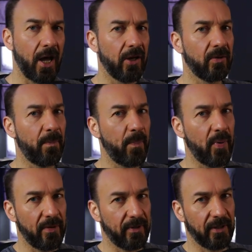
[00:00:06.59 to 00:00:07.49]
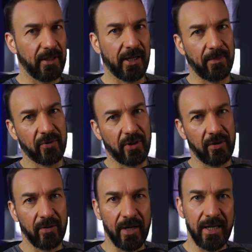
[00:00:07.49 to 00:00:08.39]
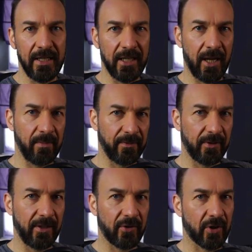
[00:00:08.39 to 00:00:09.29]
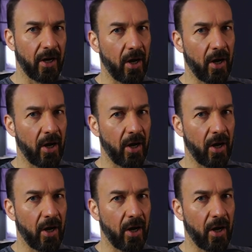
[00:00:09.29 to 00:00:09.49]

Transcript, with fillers: to perfectly capture your in-game footage